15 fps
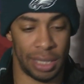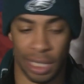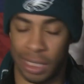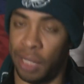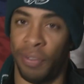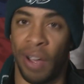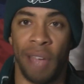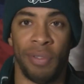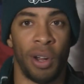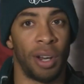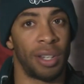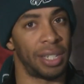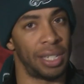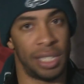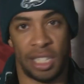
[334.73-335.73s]
65
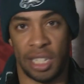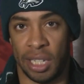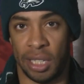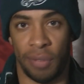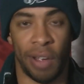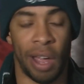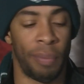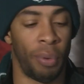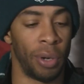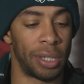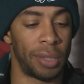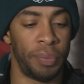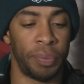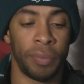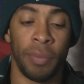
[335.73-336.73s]
yards, 65
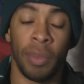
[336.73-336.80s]
points.